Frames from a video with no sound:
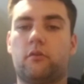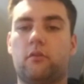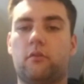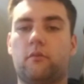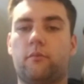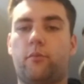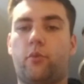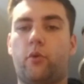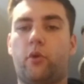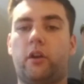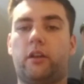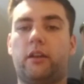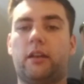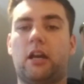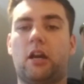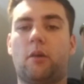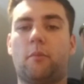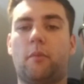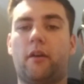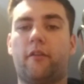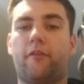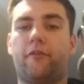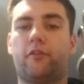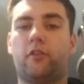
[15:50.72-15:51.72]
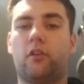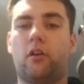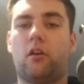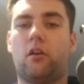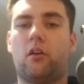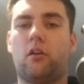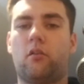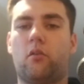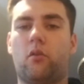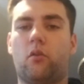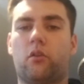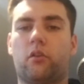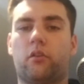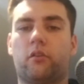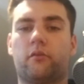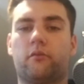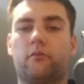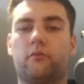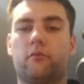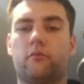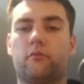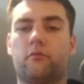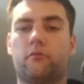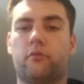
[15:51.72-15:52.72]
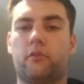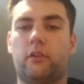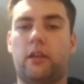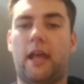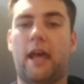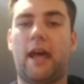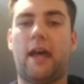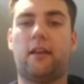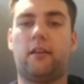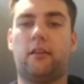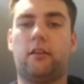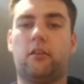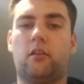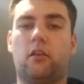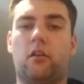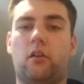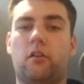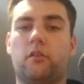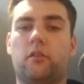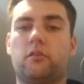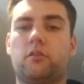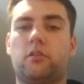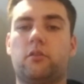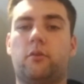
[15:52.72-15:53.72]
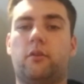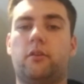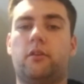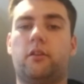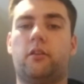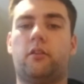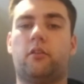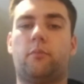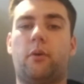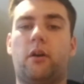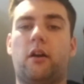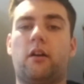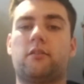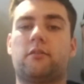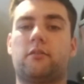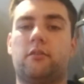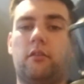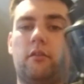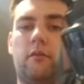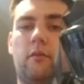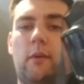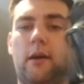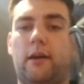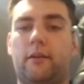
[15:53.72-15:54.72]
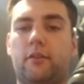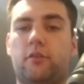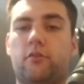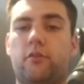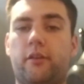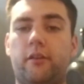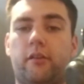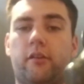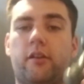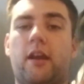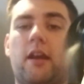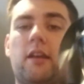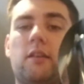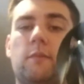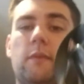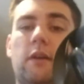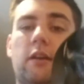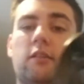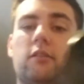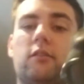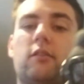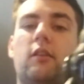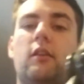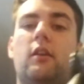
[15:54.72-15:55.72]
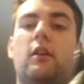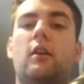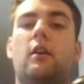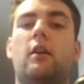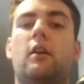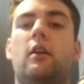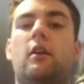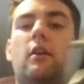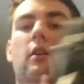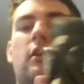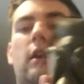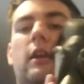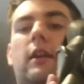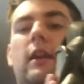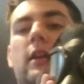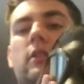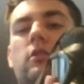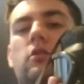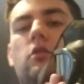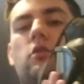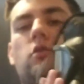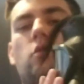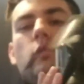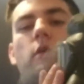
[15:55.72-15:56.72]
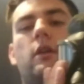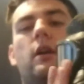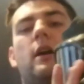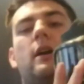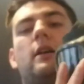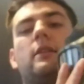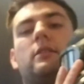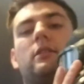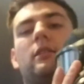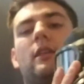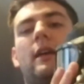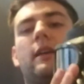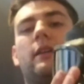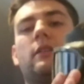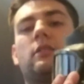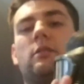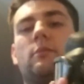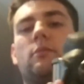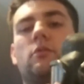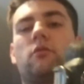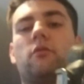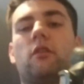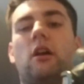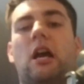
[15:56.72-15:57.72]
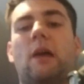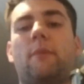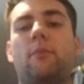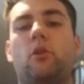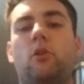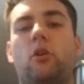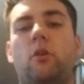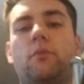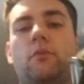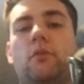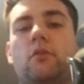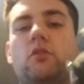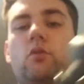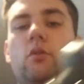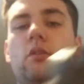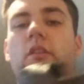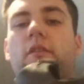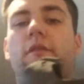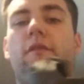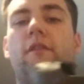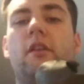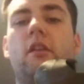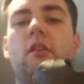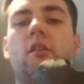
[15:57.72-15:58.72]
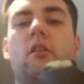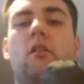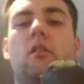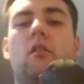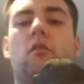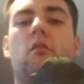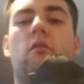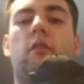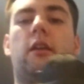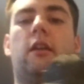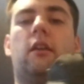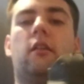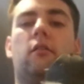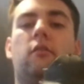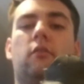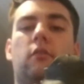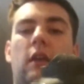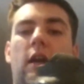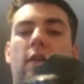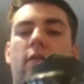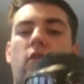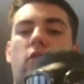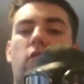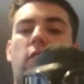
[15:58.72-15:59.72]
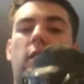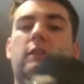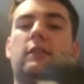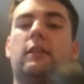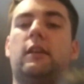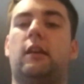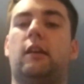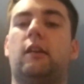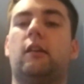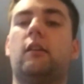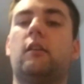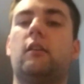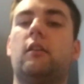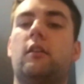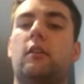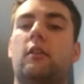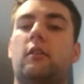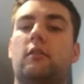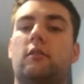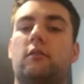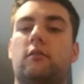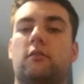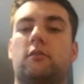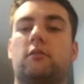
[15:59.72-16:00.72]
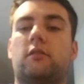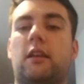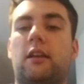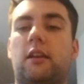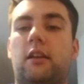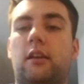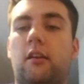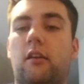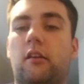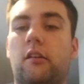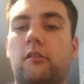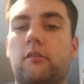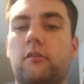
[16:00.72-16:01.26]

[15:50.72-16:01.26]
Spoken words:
pointing out my flaw or adding on to another positive about the Drieger gas mask. And as usual, guys, like and subscribe. I hope you enjoyed the video and have a great day. And take care.